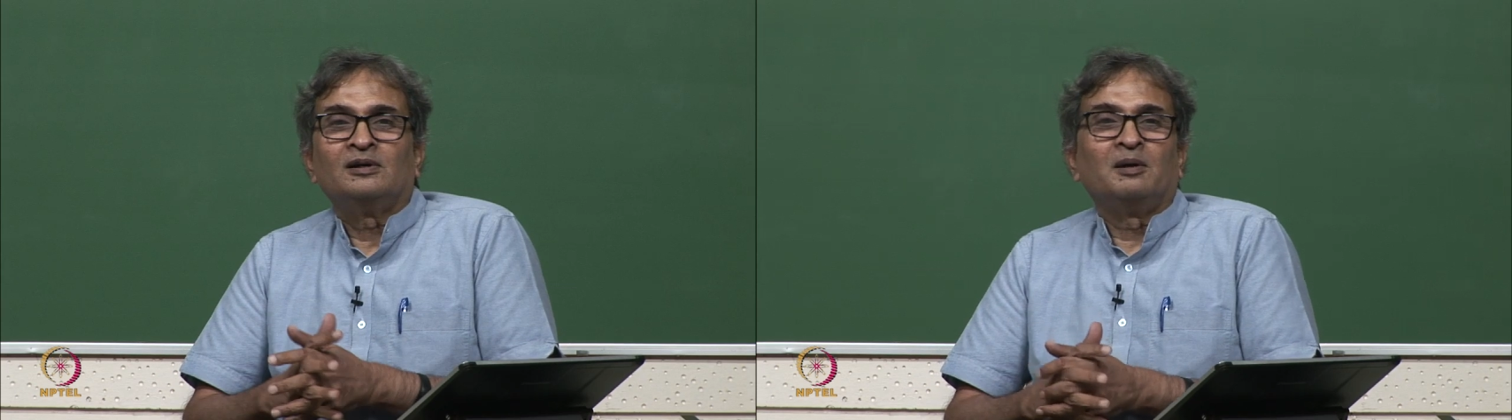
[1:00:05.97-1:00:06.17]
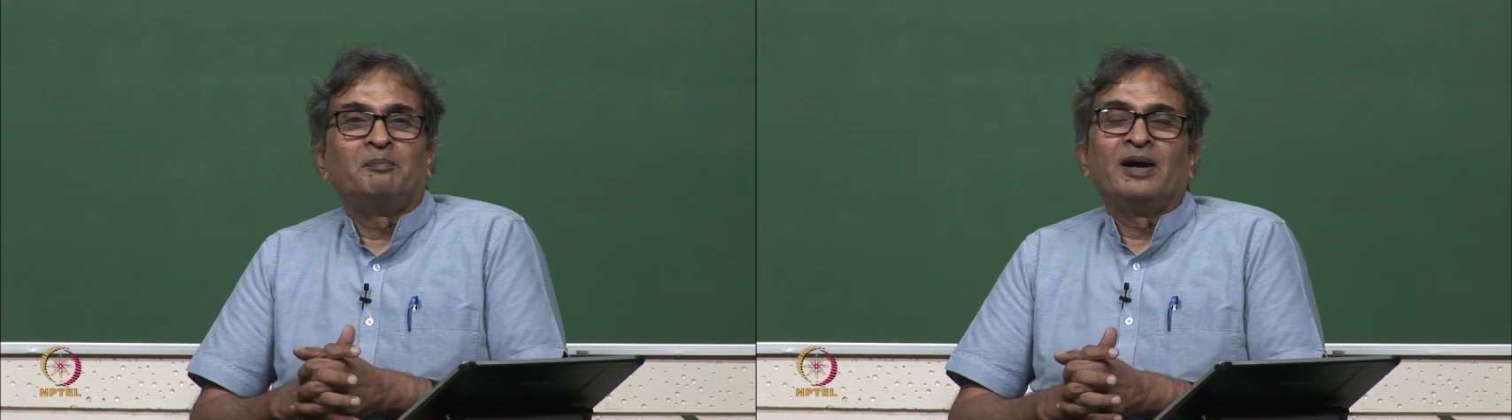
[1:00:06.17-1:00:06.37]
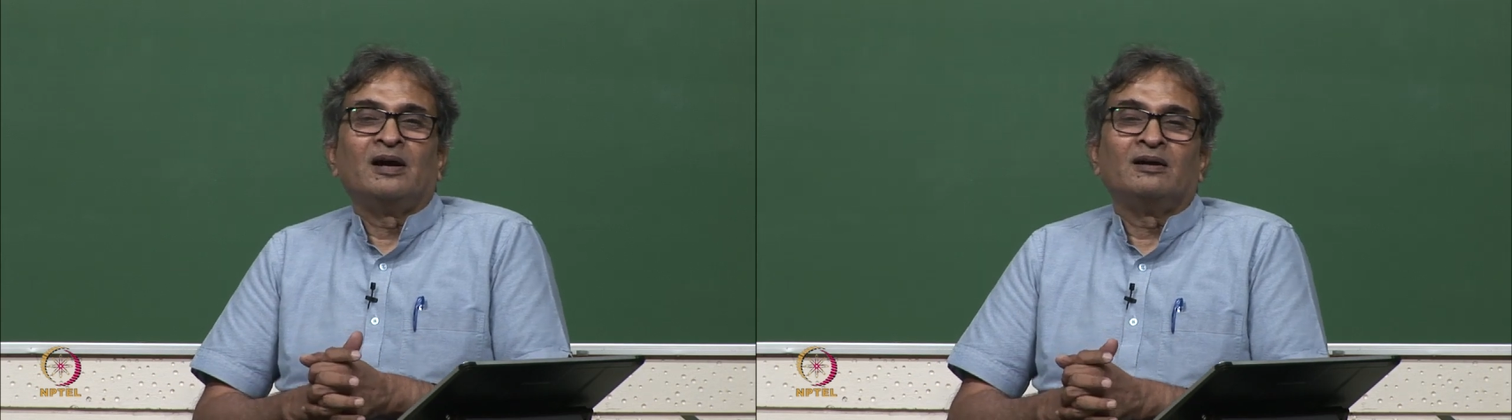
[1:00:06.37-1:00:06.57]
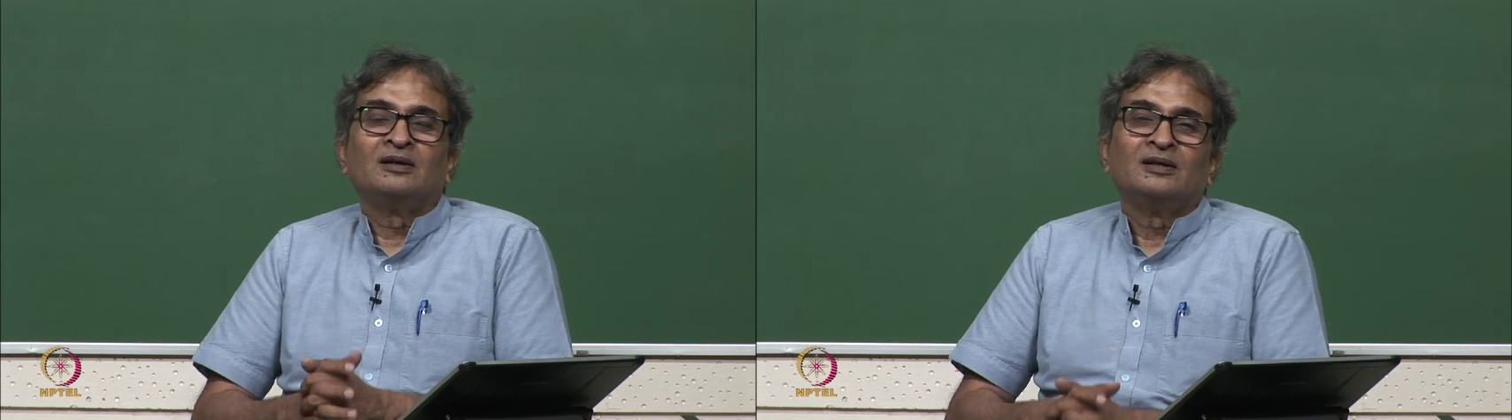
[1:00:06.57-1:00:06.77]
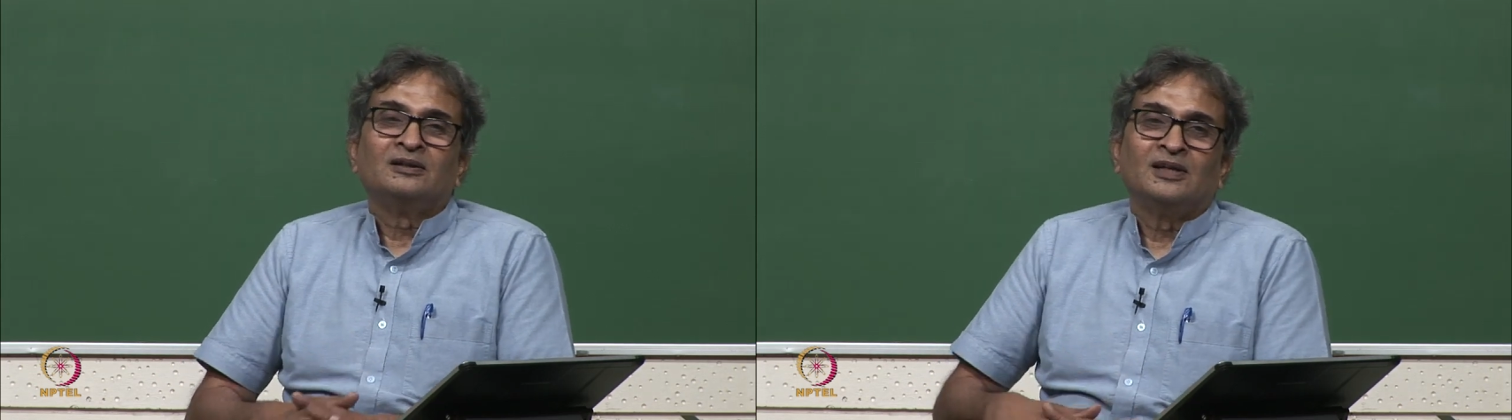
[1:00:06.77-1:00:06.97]
depend
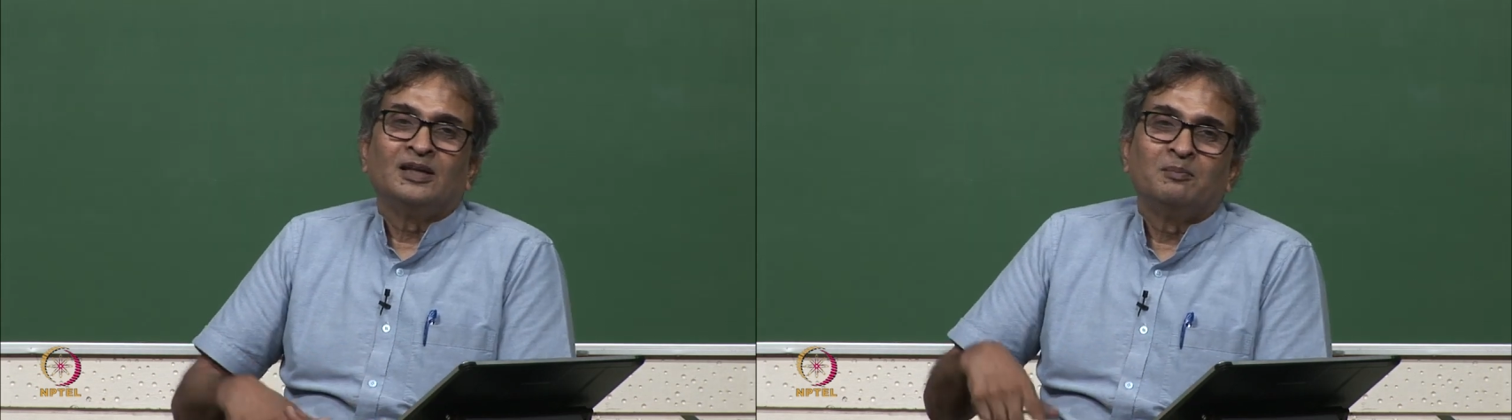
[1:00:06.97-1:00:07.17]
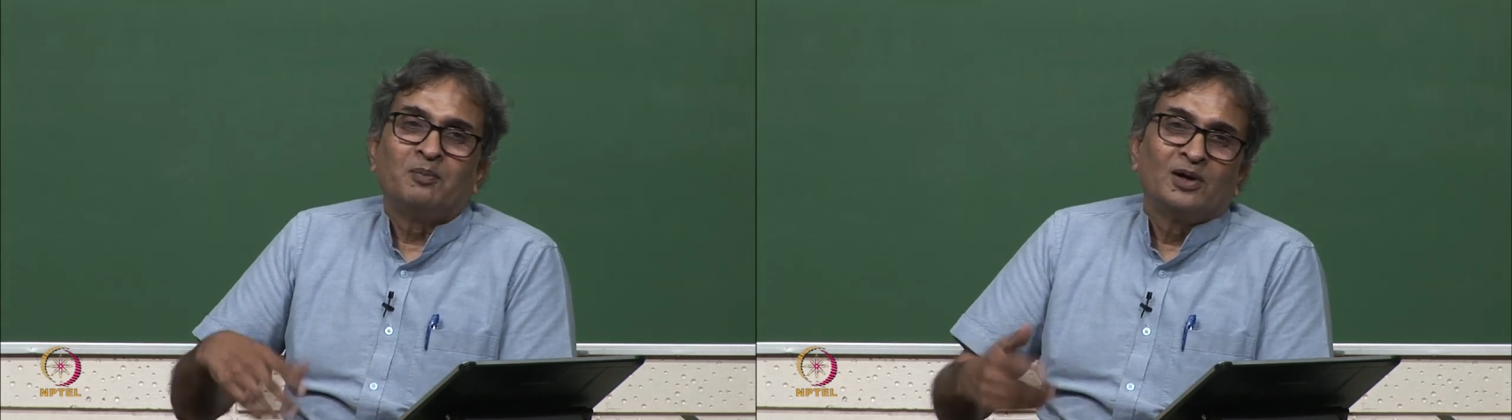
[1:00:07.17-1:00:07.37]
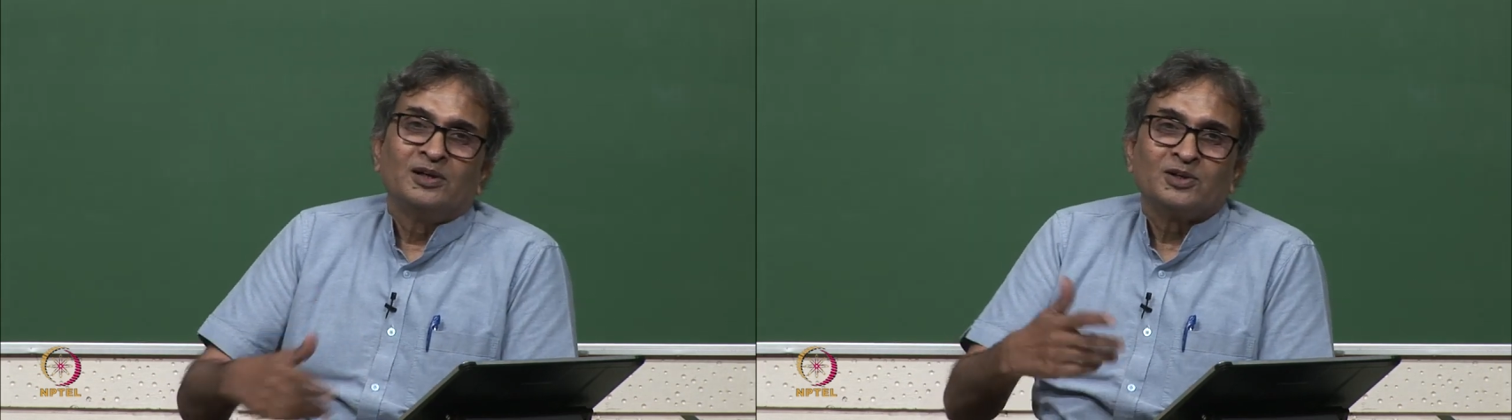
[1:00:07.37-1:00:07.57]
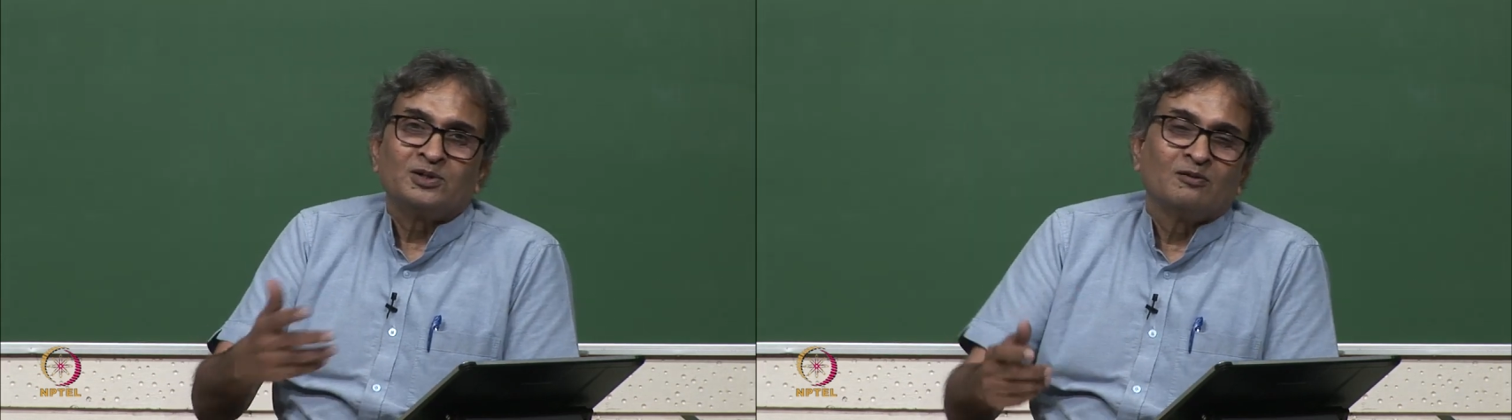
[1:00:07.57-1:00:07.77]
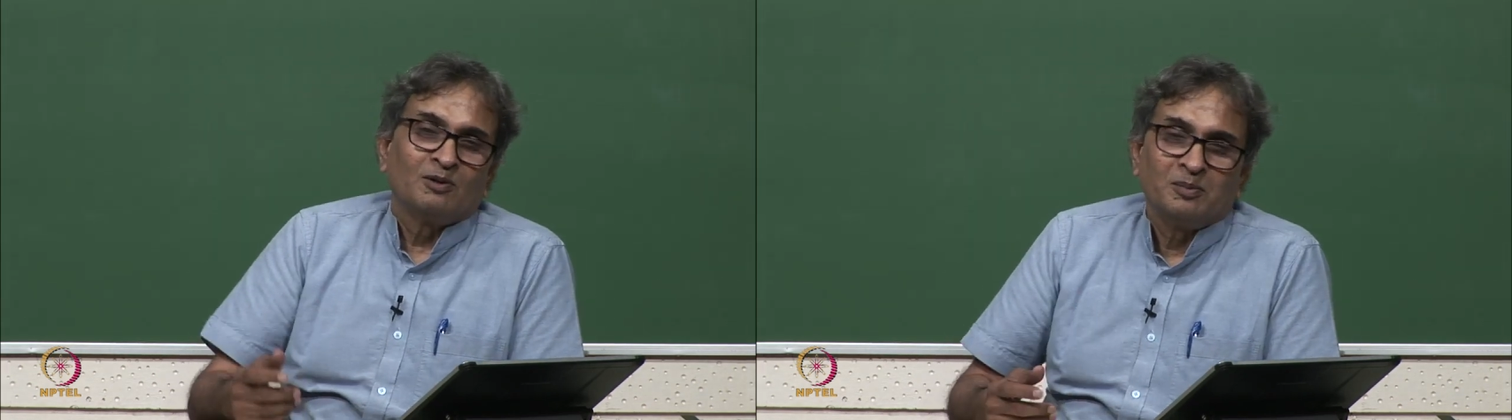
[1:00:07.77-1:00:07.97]
that the
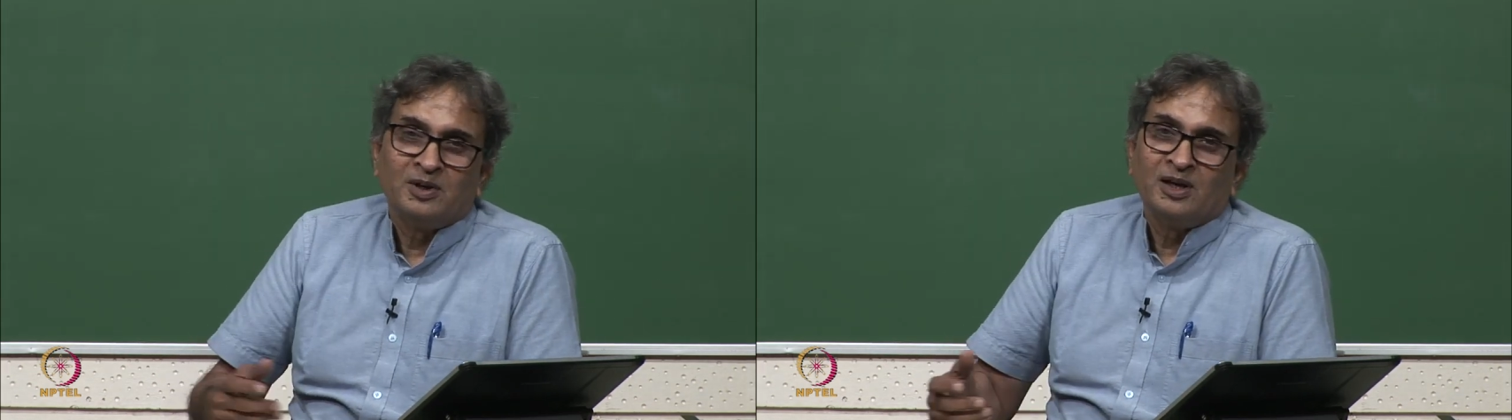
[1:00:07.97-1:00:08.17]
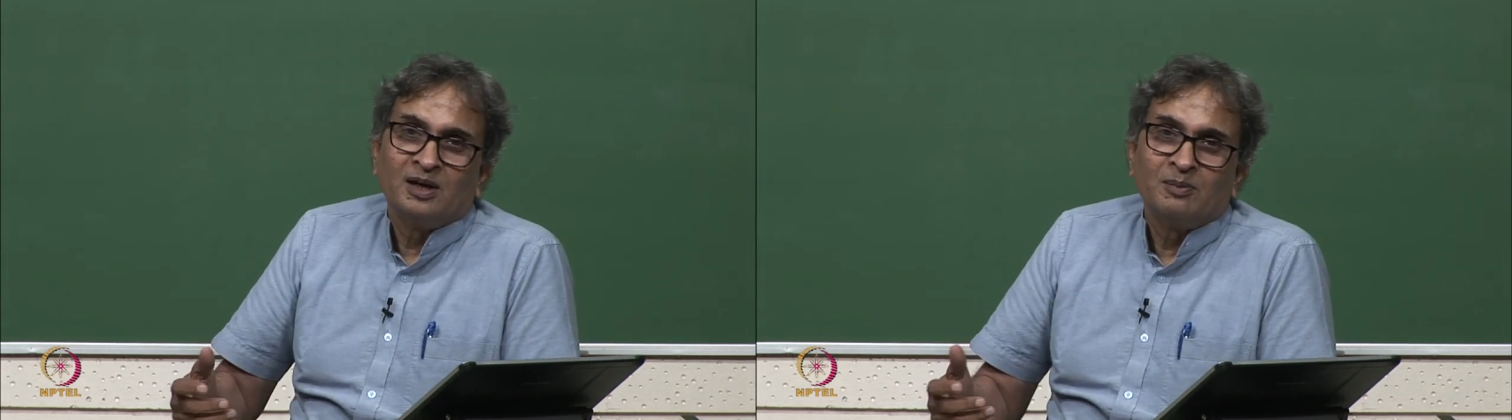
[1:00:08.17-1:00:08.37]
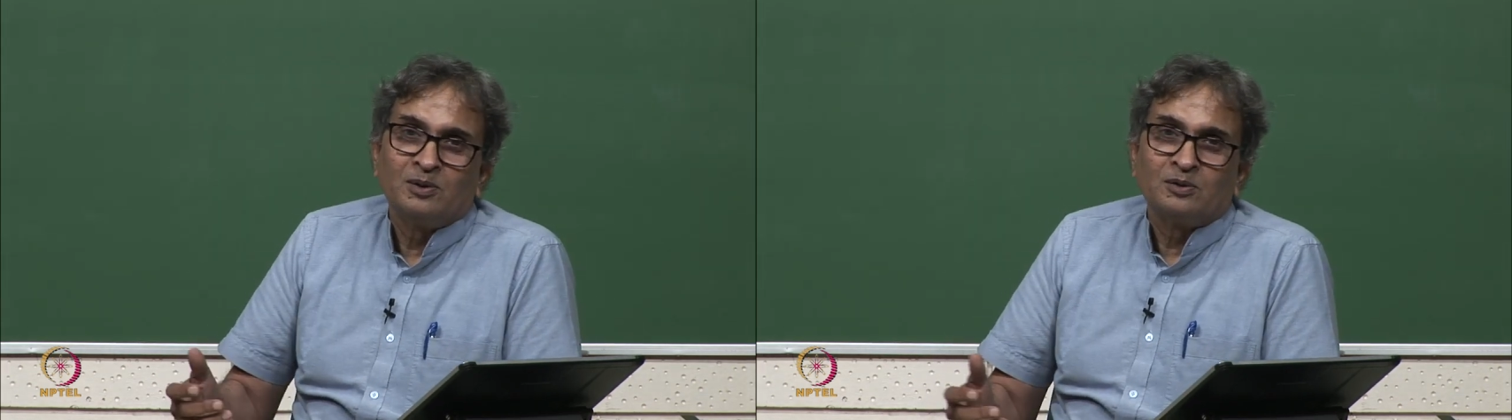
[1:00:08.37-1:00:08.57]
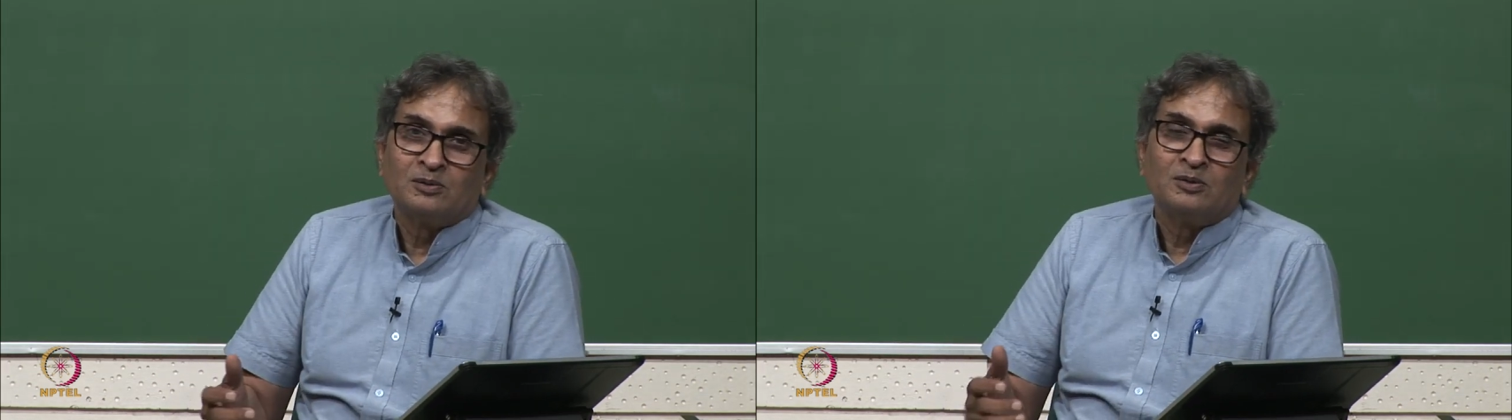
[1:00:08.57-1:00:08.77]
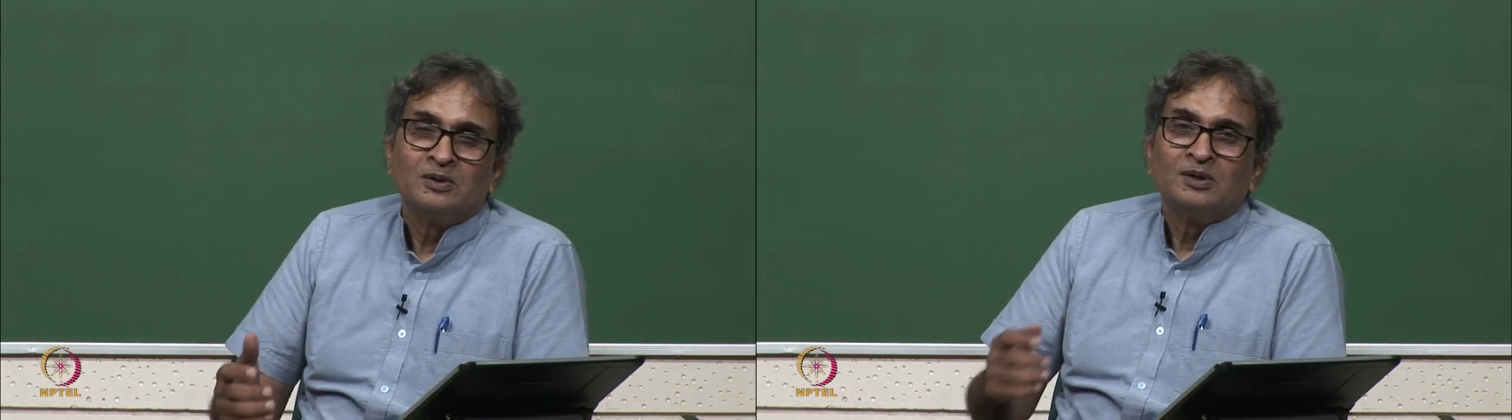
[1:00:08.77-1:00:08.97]
polyester will be able to